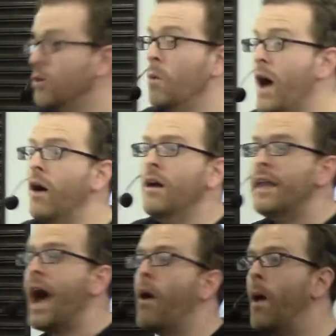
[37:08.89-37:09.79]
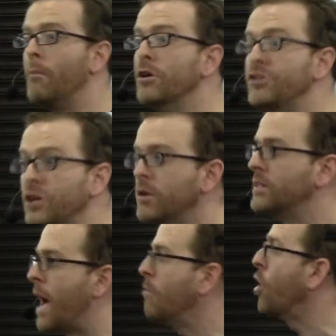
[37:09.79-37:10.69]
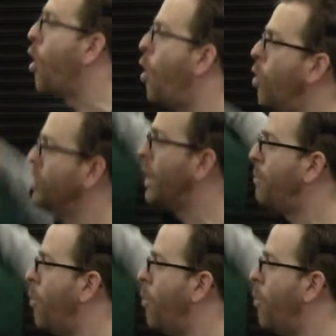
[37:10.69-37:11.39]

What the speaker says: doing well. Now, what I'm going to do is I'm going to hold up